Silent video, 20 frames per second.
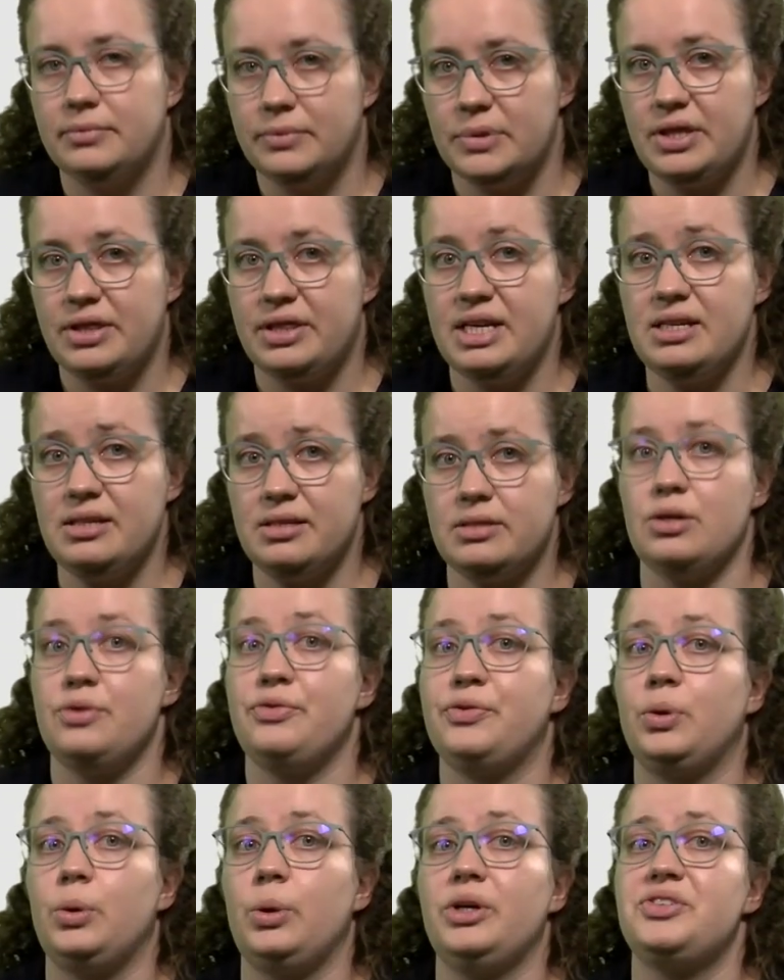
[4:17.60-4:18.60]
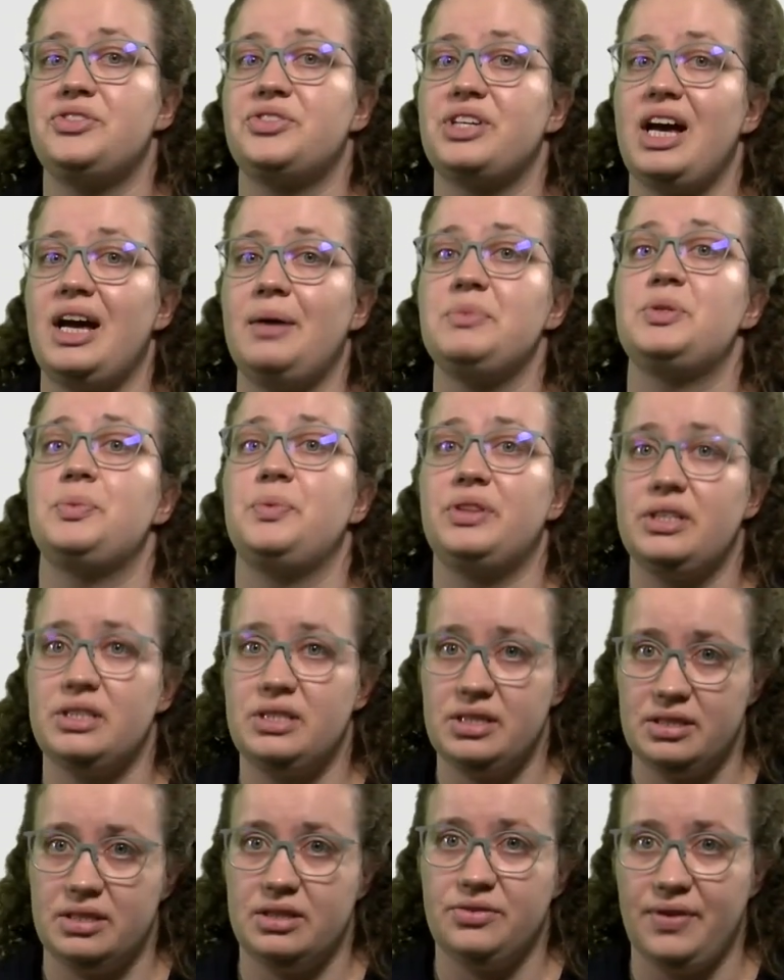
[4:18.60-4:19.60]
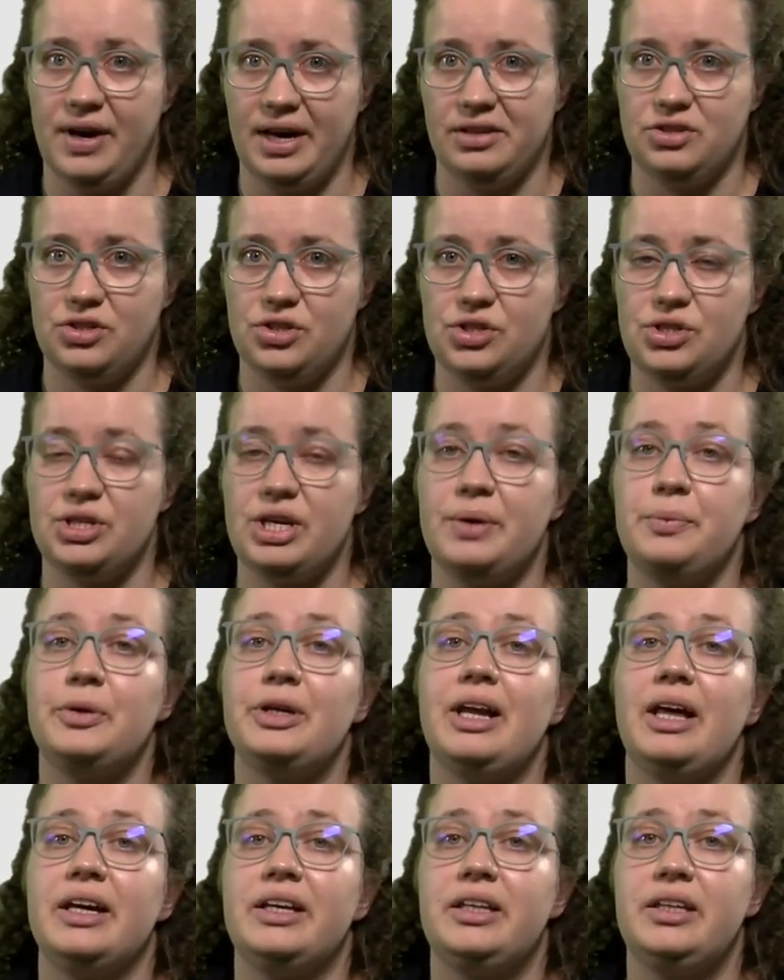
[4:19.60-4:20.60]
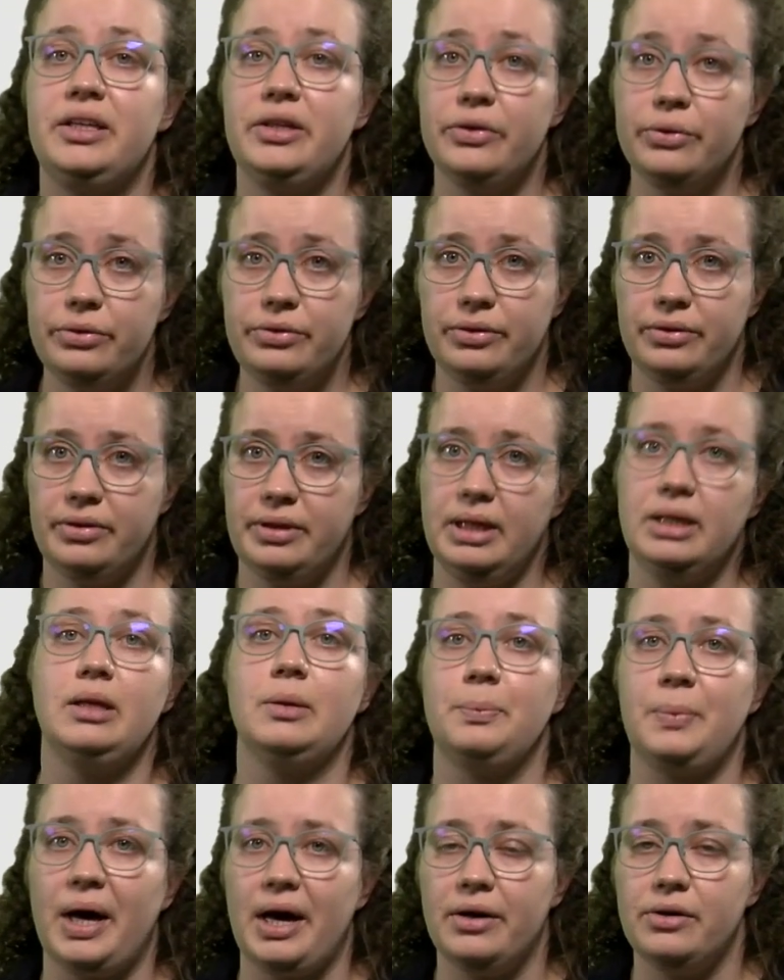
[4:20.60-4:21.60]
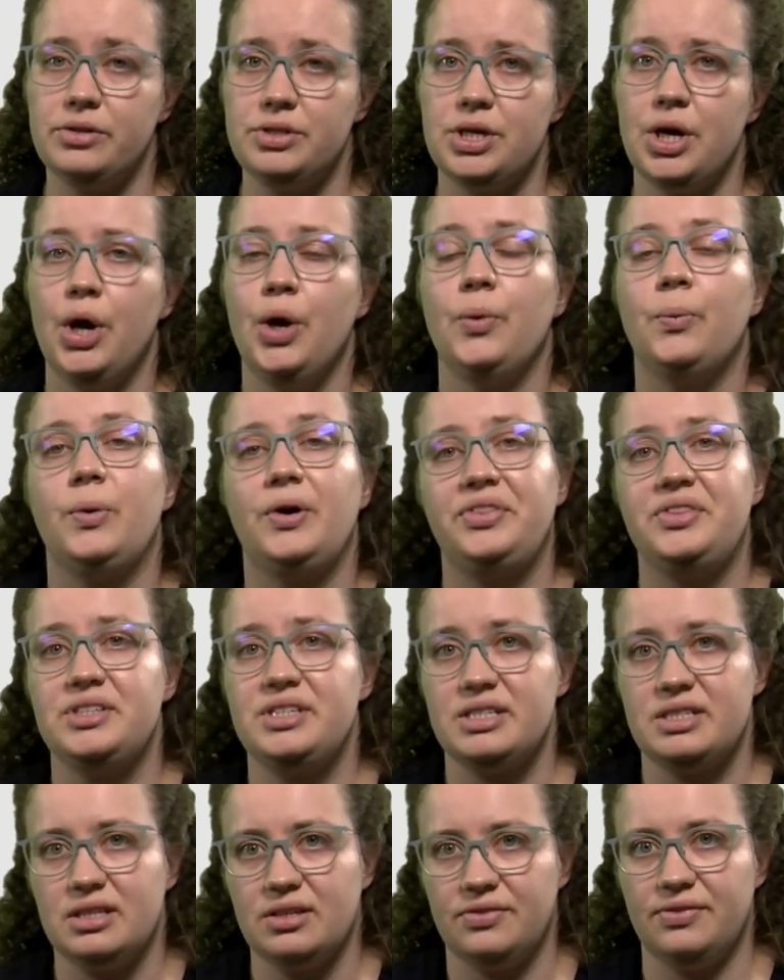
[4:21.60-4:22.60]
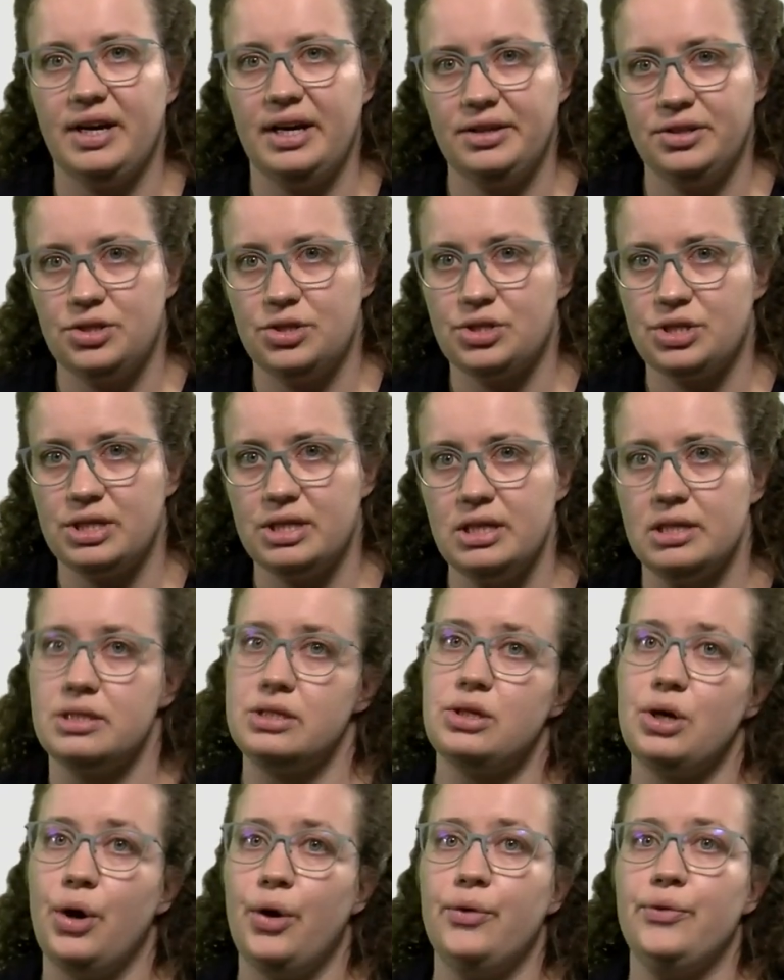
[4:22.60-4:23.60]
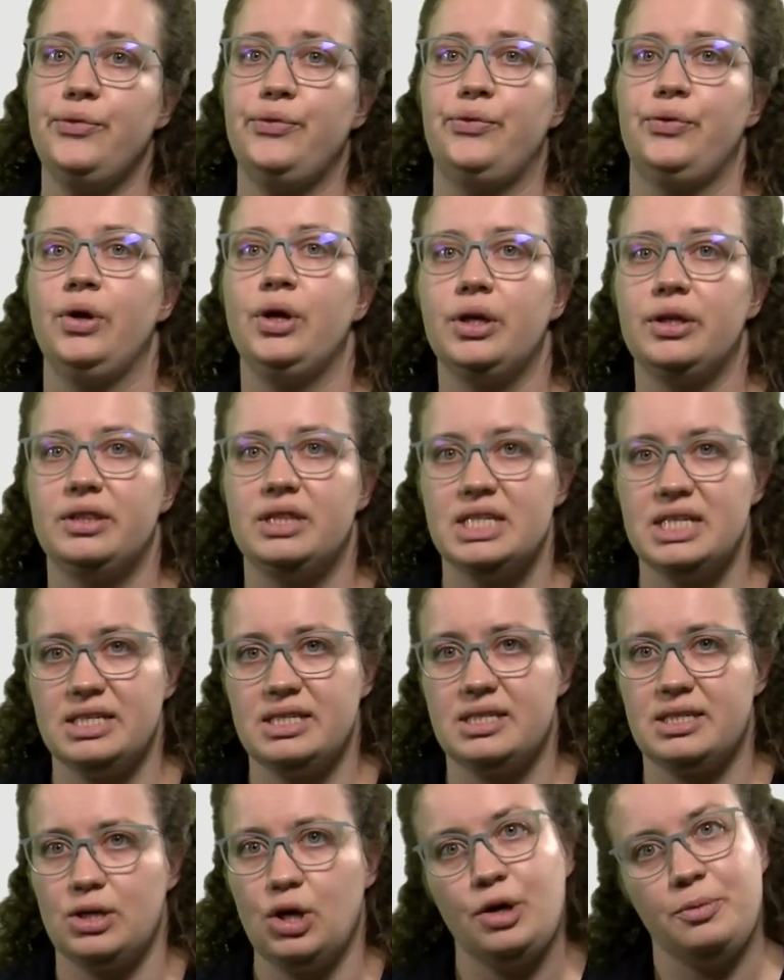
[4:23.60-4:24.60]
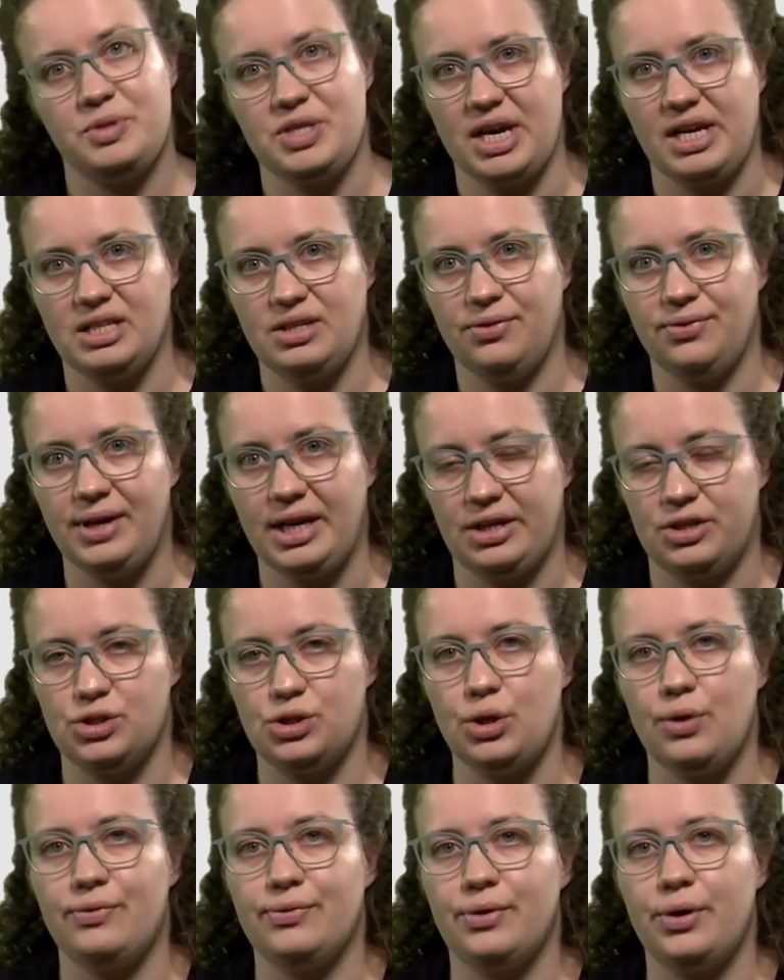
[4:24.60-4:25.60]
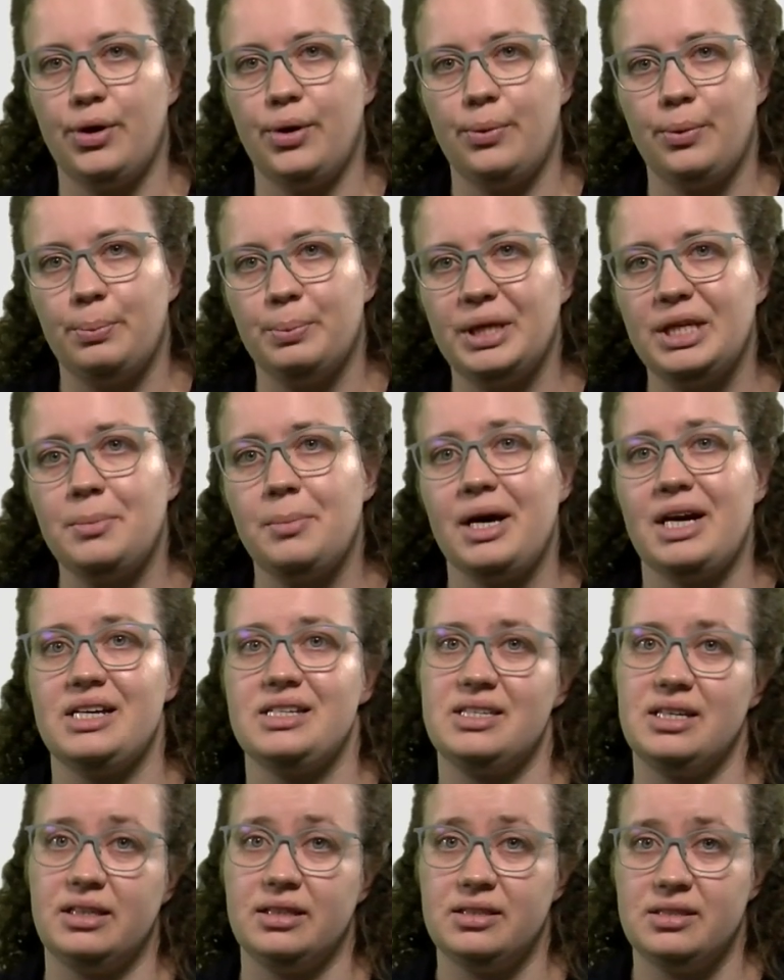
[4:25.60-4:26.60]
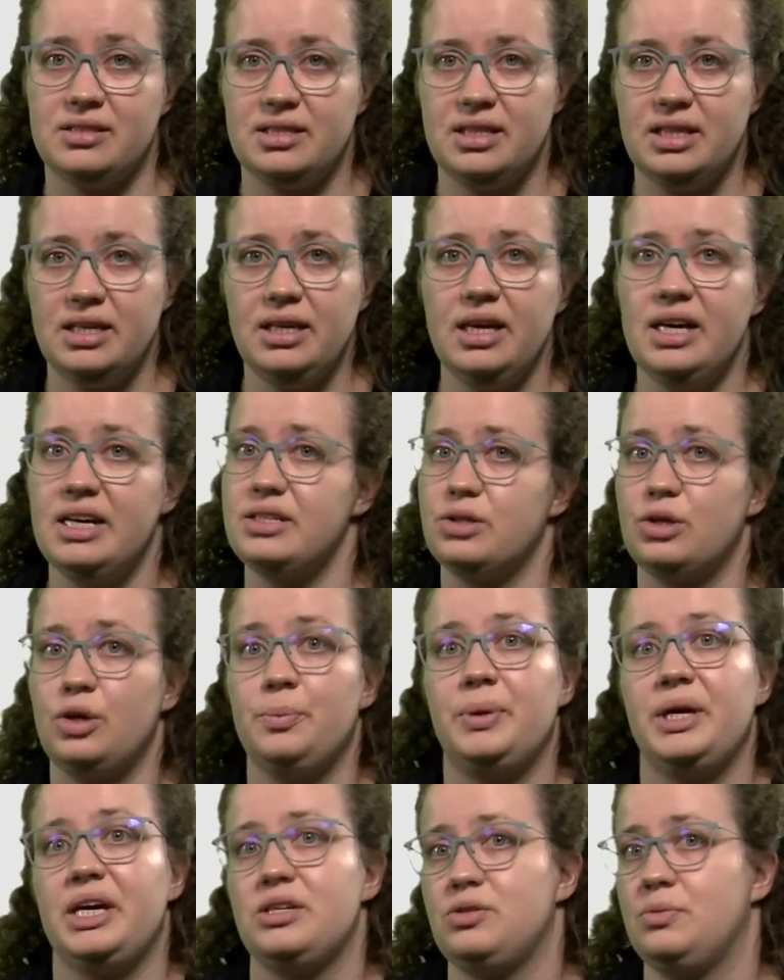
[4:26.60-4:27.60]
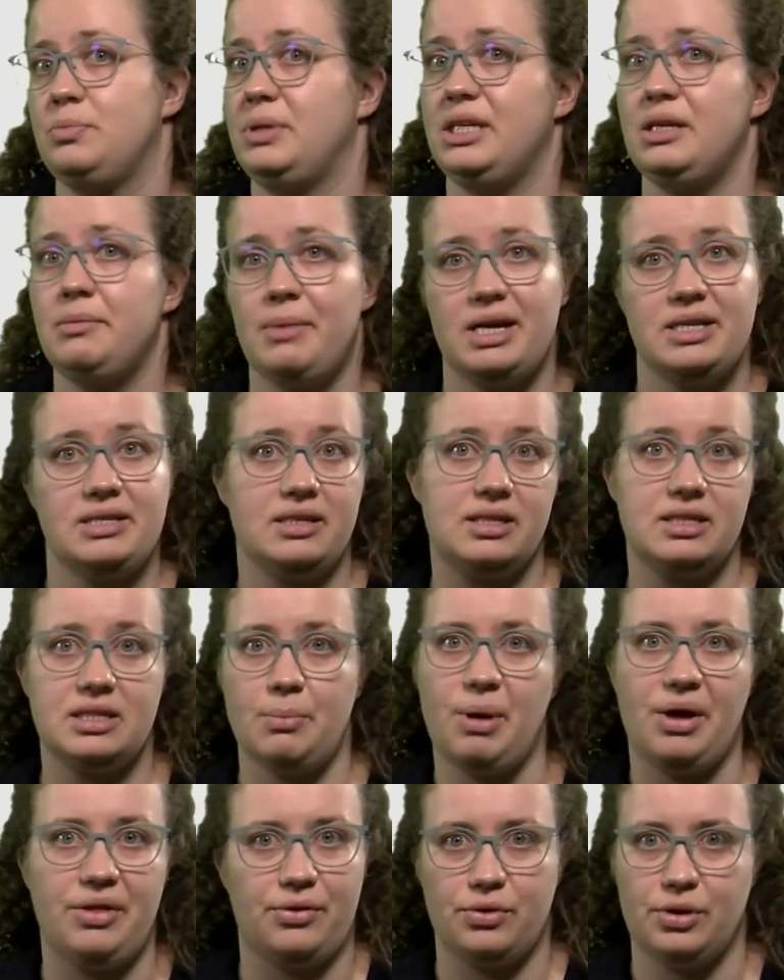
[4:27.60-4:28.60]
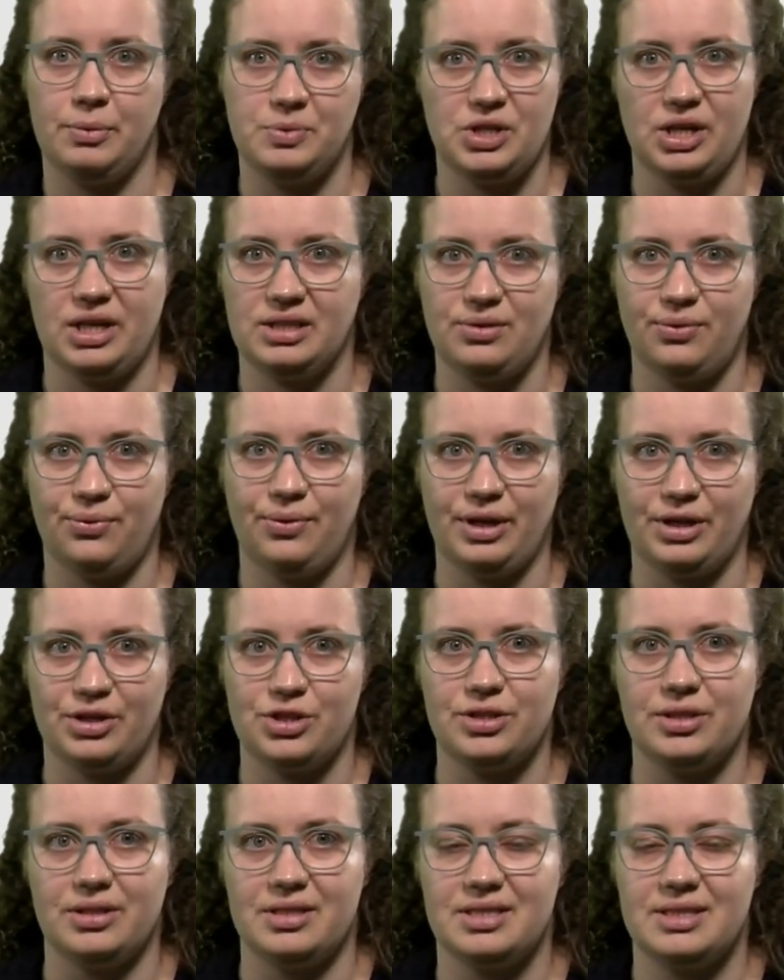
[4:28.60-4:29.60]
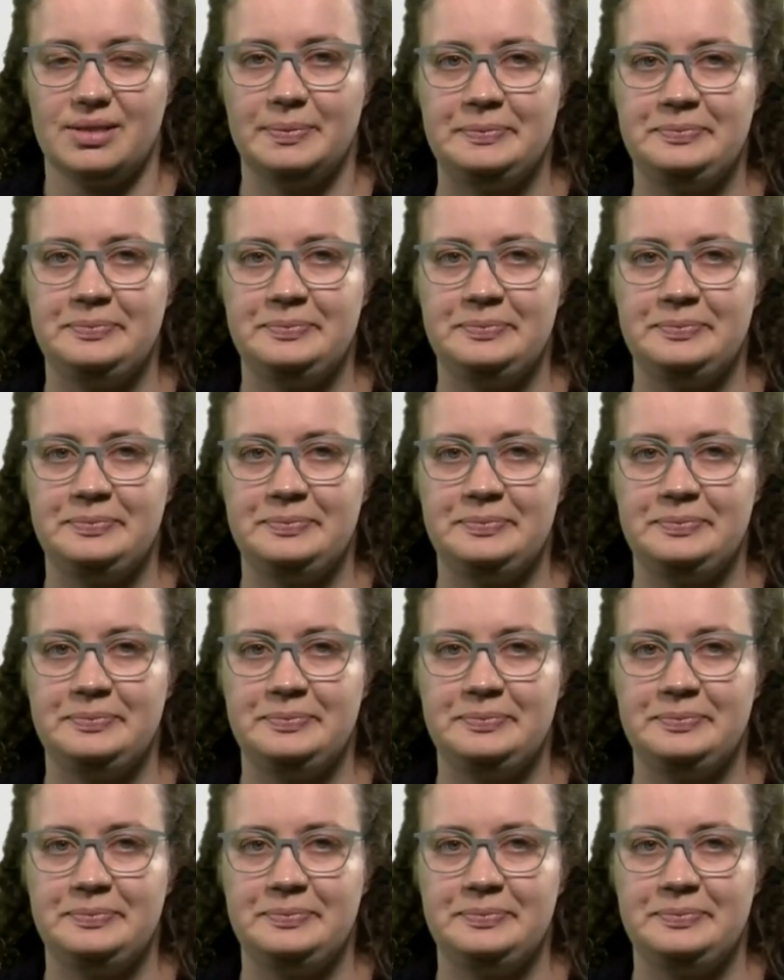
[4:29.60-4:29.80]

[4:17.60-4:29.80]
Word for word: This, of course, comes with a disadvantage, and I would like you to think about what the disadvantages of this objective function, of minimizing t as compared to minimizing some other objective functions.